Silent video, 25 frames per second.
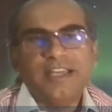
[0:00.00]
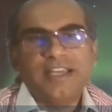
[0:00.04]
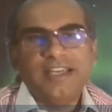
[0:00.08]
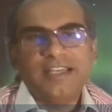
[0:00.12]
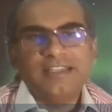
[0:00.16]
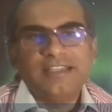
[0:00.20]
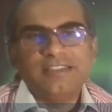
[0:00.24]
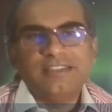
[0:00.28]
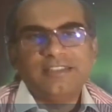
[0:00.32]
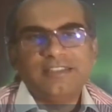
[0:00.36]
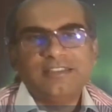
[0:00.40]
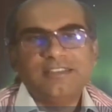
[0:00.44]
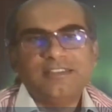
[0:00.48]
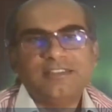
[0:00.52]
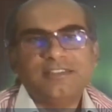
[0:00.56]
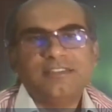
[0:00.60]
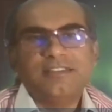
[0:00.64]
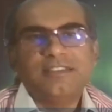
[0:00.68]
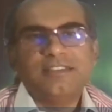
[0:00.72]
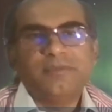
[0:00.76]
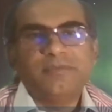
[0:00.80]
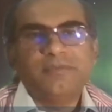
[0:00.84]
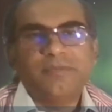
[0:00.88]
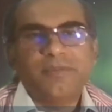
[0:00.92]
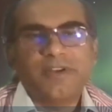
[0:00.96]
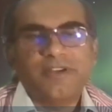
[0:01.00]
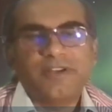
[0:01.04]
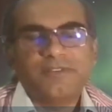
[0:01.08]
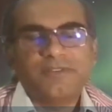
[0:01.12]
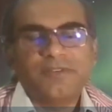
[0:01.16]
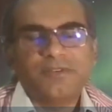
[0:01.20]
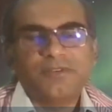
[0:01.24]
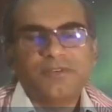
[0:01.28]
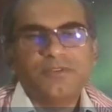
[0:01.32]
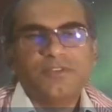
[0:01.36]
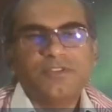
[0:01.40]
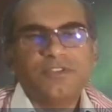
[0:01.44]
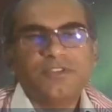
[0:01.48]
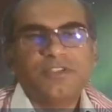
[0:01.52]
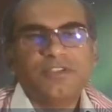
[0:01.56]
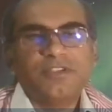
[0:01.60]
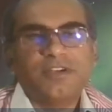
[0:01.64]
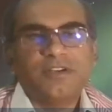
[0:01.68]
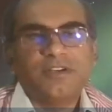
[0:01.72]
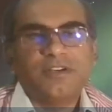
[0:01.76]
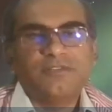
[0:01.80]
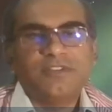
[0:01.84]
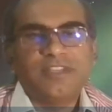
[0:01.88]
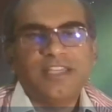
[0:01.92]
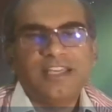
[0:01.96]
and the prosecution
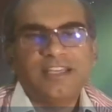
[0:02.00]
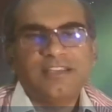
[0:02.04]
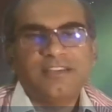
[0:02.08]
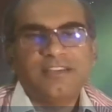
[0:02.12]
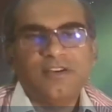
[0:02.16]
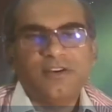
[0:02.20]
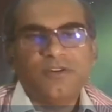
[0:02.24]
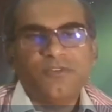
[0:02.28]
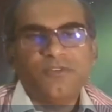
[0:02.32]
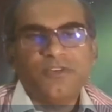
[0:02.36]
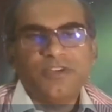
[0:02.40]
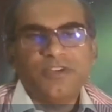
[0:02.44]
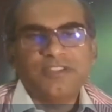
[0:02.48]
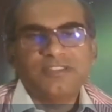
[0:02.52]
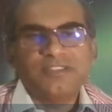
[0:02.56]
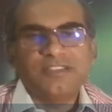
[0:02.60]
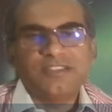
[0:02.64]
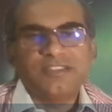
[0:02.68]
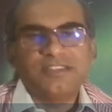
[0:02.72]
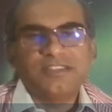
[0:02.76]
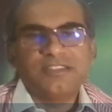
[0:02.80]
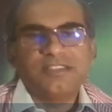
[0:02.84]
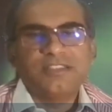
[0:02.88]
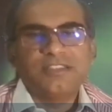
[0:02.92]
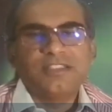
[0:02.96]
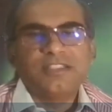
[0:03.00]
of that offenses